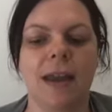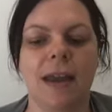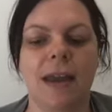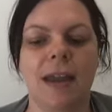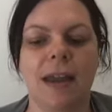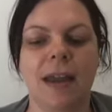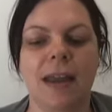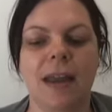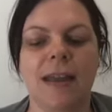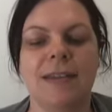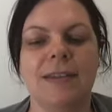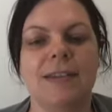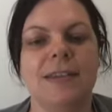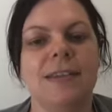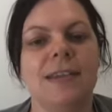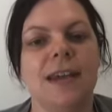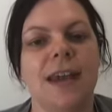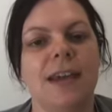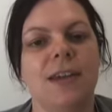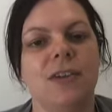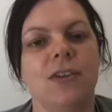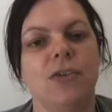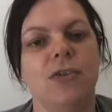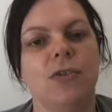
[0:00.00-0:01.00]

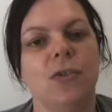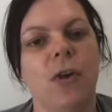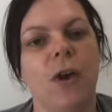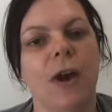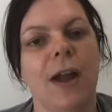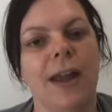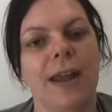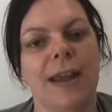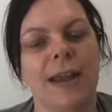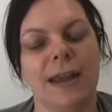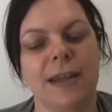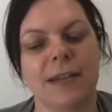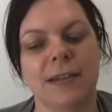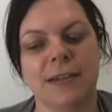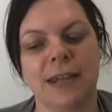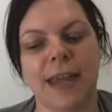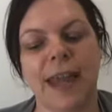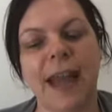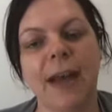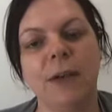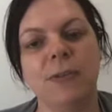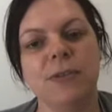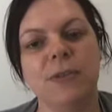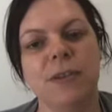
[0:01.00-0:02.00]
Instead, try and
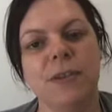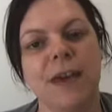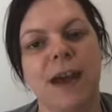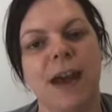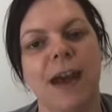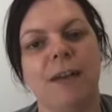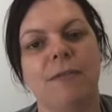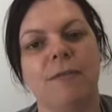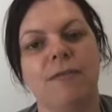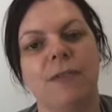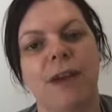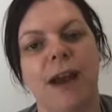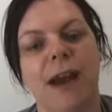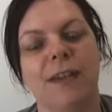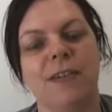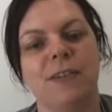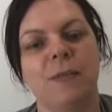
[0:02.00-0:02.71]
counter that fact